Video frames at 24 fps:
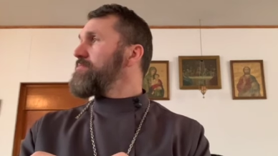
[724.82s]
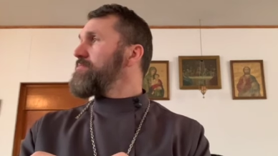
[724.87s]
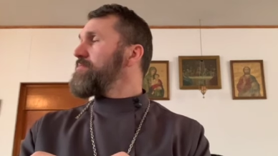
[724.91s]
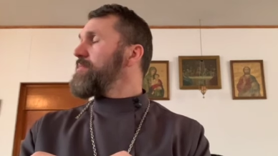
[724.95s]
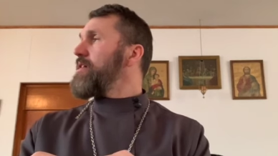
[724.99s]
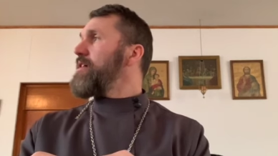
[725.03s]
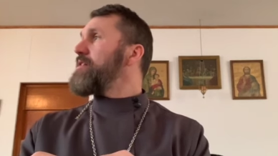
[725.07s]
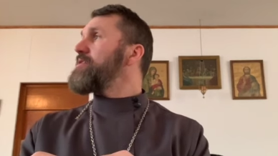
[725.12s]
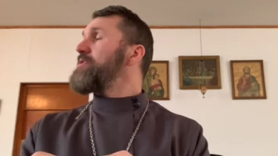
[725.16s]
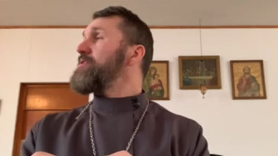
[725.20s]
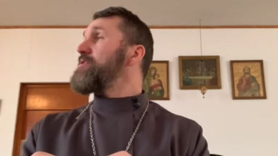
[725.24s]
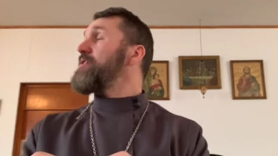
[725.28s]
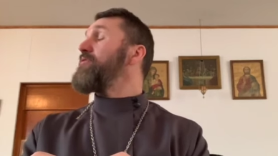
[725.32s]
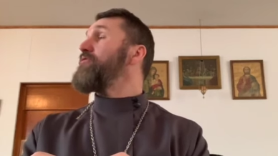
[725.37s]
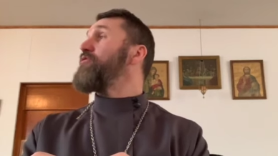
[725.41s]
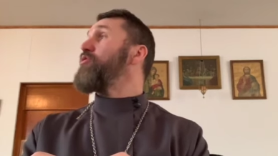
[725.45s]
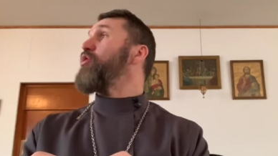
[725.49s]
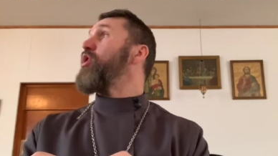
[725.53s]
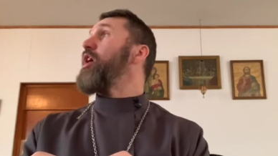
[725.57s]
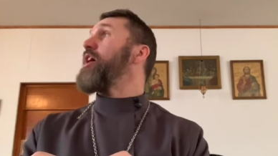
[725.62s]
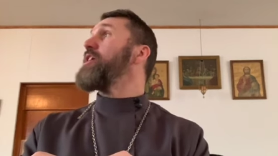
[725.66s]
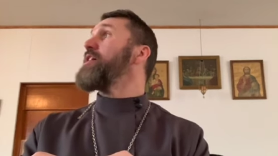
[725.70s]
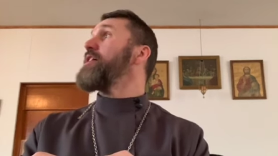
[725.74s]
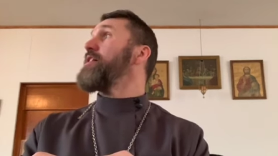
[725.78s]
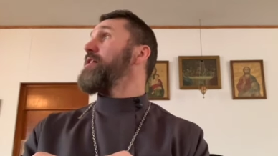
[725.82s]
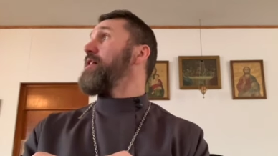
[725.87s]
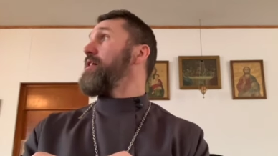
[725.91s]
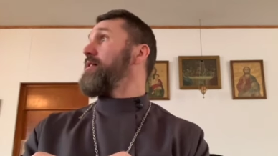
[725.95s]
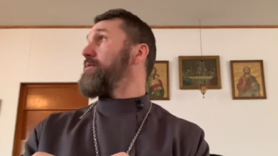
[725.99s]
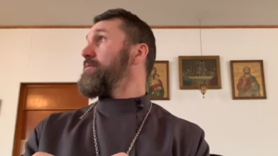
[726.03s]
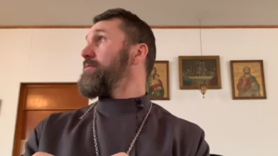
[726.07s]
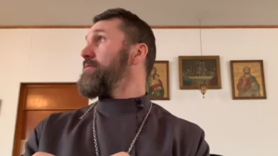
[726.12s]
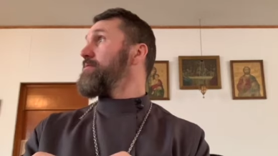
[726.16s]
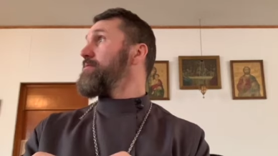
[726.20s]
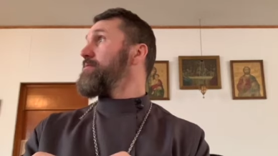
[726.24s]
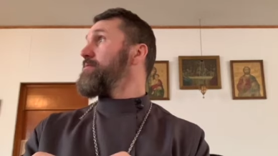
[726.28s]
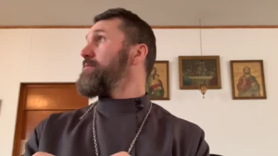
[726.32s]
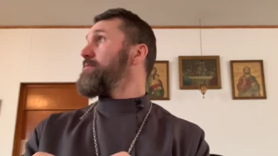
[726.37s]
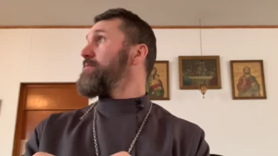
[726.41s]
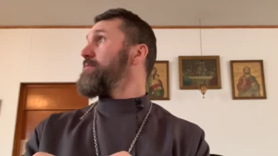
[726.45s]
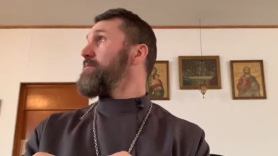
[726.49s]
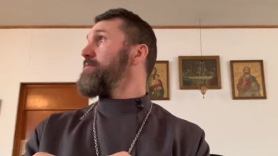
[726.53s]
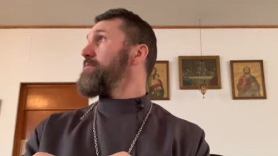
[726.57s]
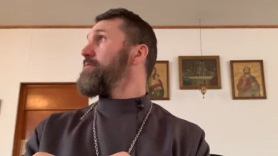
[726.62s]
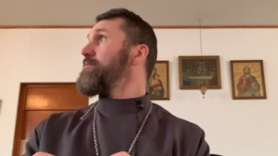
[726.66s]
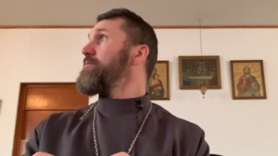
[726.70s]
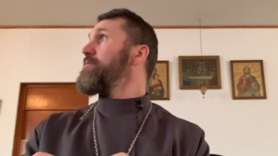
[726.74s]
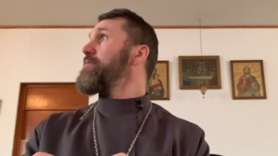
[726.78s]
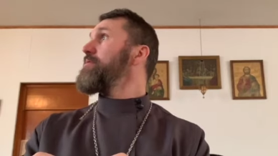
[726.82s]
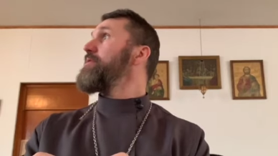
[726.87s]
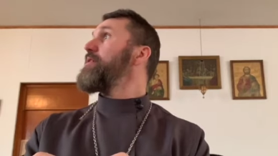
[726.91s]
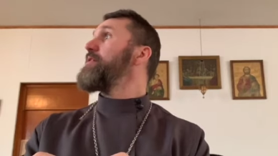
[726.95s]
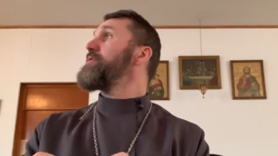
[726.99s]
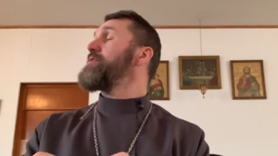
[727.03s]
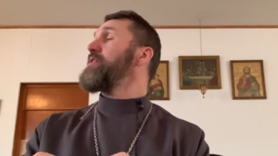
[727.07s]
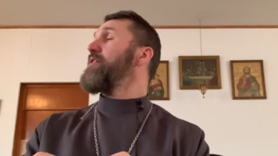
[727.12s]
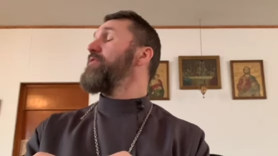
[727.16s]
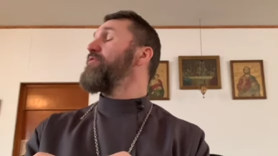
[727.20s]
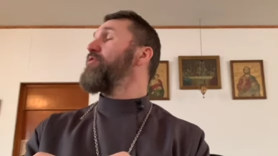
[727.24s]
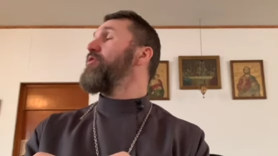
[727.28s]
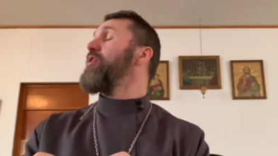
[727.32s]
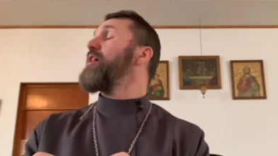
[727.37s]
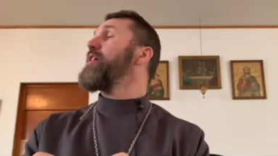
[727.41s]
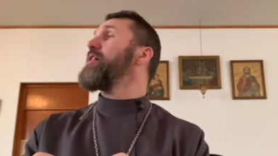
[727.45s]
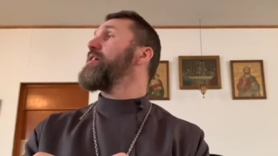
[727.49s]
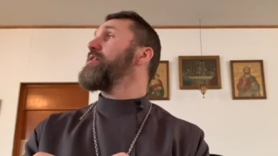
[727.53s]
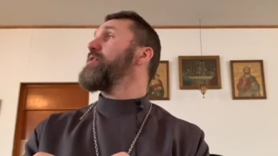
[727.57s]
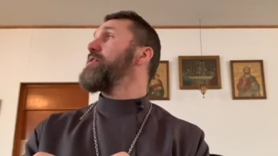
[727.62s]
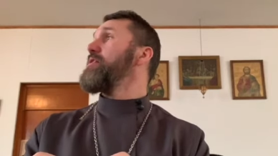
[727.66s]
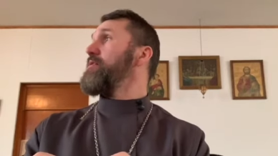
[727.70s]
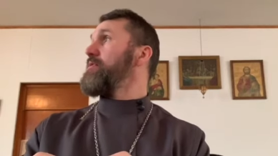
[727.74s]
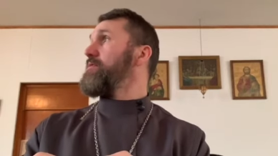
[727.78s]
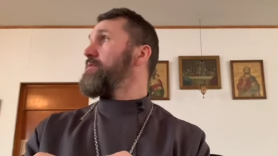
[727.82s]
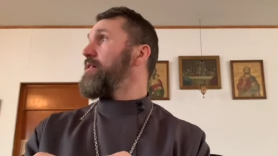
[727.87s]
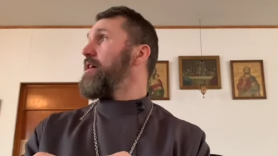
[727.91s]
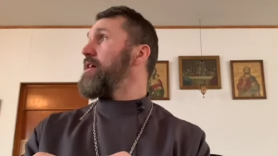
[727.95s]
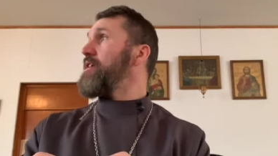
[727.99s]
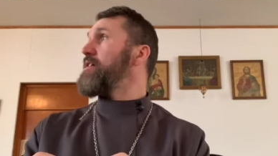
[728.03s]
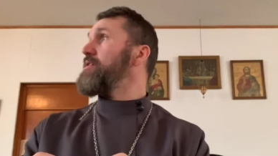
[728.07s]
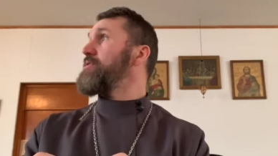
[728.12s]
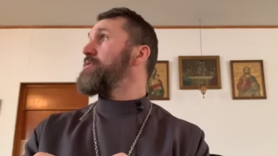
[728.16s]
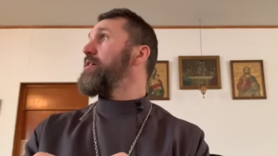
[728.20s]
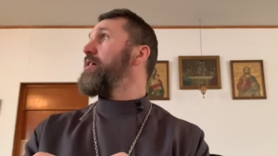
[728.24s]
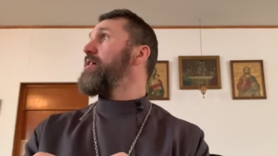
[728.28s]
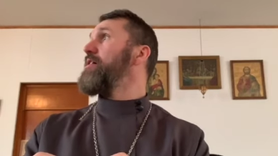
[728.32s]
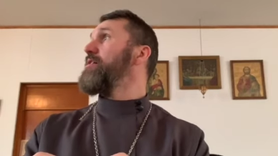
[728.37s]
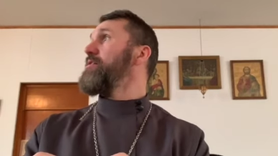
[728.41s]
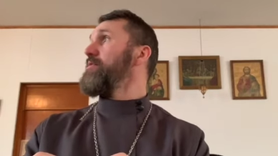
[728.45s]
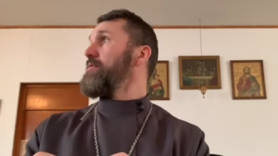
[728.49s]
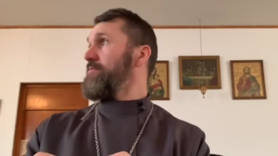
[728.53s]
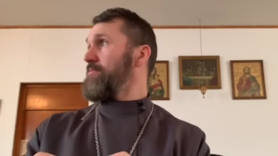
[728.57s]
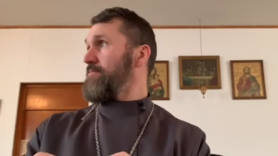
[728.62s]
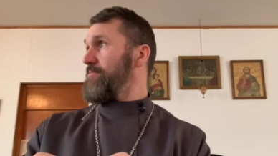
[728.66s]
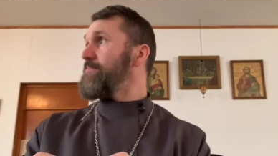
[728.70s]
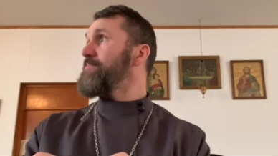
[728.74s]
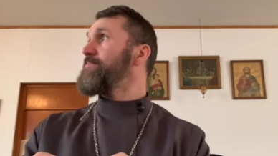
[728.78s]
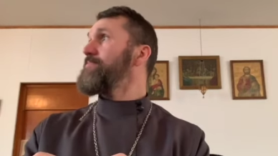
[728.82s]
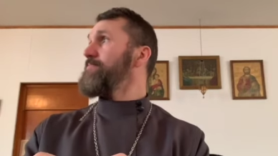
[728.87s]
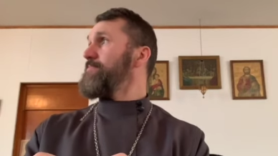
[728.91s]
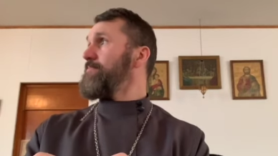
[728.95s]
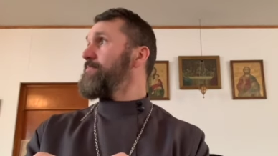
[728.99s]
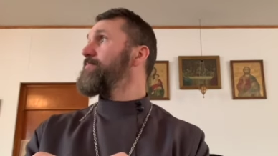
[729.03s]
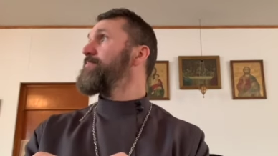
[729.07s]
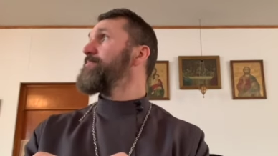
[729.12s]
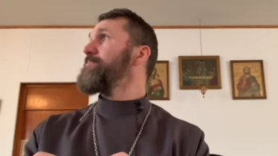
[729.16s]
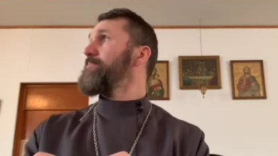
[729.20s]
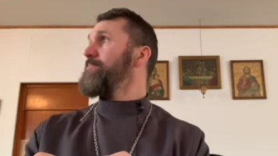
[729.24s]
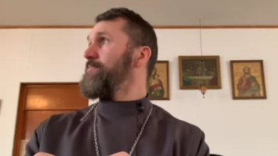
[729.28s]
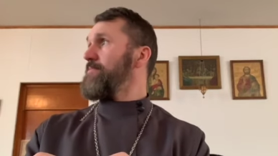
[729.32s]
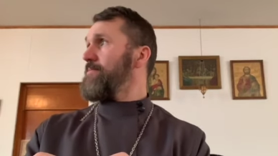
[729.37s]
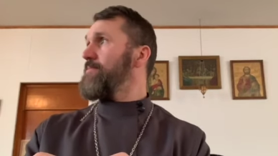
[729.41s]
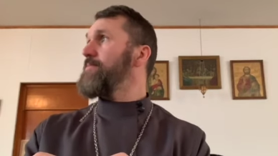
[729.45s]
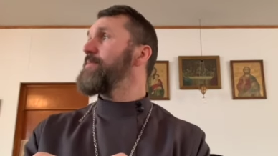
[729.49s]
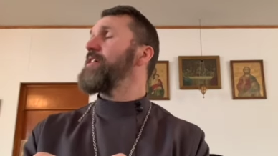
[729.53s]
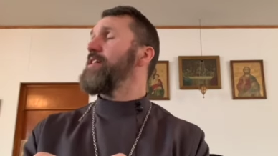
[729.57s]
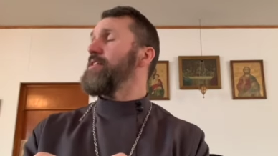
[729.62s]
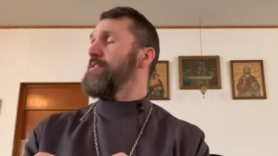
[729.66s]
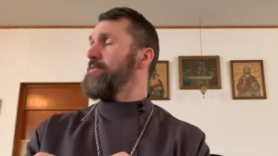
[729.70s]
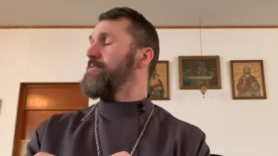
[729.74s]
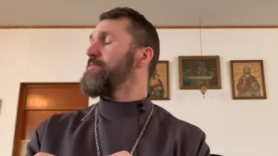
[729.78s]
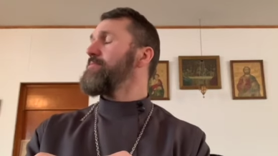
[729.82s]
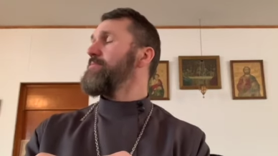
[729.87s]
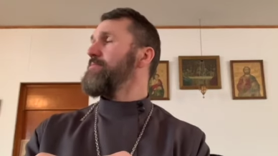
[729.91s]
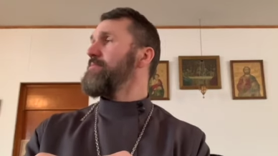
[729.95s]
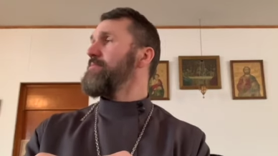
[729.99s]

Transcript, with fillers: That's Saint Veronica. Yeah. yeah, Saint Veronica on his uh. Mm -hmm. Yes.